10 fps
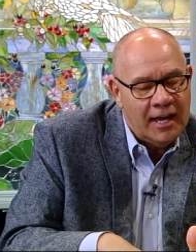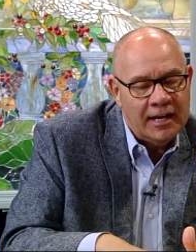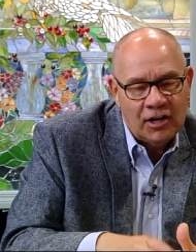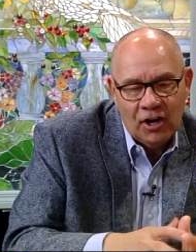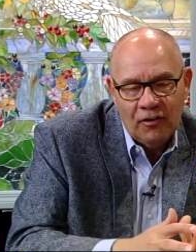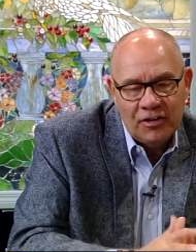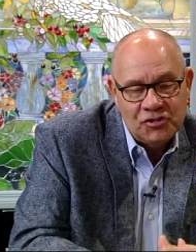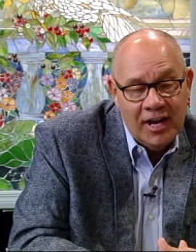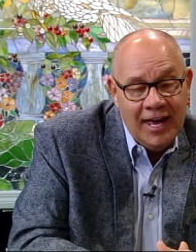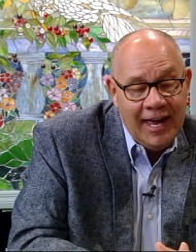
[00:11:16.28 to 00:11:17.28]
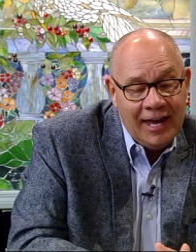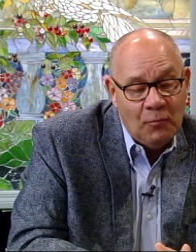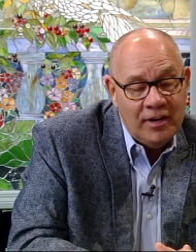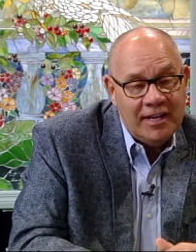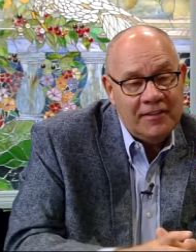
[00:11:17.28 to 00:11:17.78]
and, and encourage. And
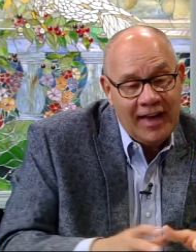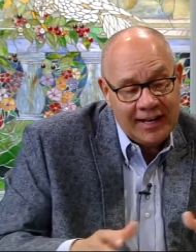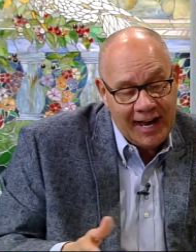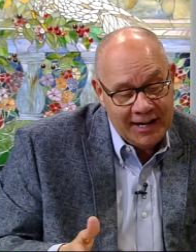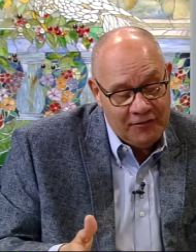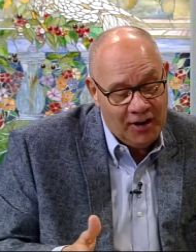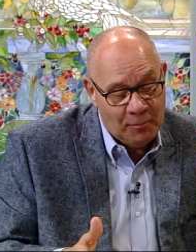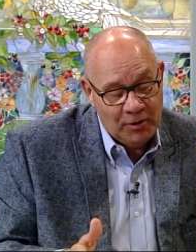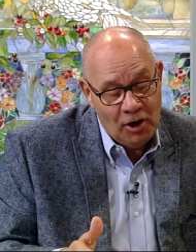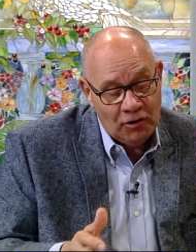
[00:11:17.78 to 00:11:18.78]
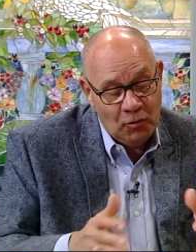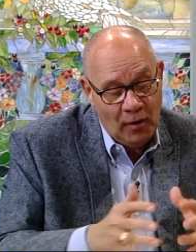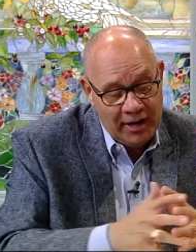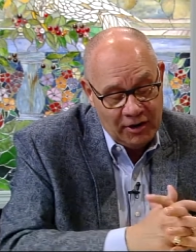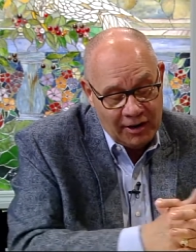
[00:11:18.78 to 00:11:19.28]
we need that kind of help along the
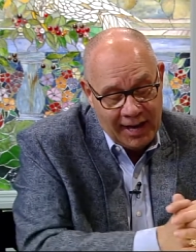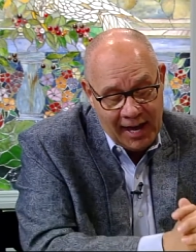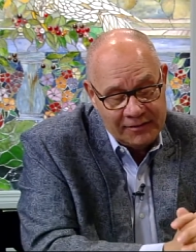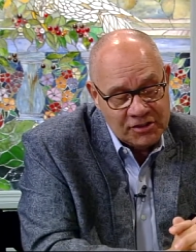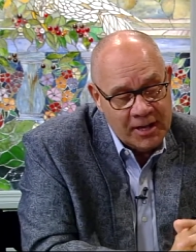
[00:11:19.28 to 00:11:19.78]
way in our lives.